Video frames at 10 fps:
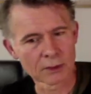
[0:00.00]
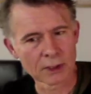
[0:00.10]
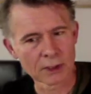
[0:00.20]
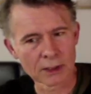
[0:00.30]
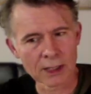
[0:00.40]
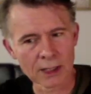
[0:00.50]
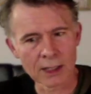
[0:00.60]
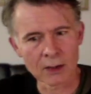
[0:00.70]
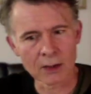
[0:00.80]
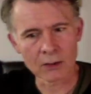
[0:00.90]
and
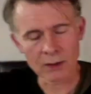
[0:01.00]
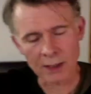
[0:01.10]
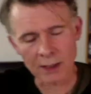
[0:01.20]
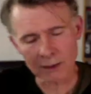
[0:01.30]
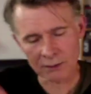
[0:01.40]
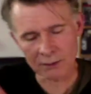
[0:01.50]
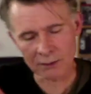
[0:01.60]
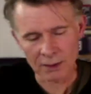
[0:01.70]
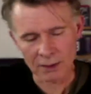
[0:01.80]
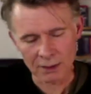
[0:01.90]
how that
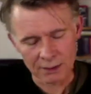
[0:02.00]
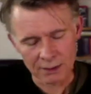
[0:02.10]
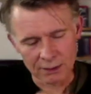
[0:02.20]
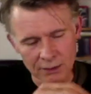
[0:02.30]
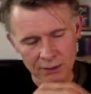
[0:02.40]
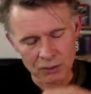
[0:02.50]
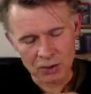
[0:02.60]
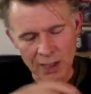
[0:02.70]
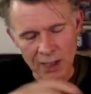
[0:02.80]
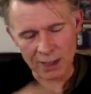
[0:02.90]

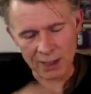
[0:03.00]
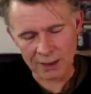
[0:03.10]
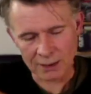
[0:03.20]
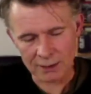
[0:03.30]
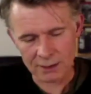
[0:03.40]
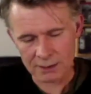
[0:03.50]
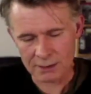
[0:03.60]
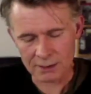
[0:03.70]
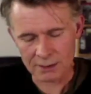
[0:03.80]
chain is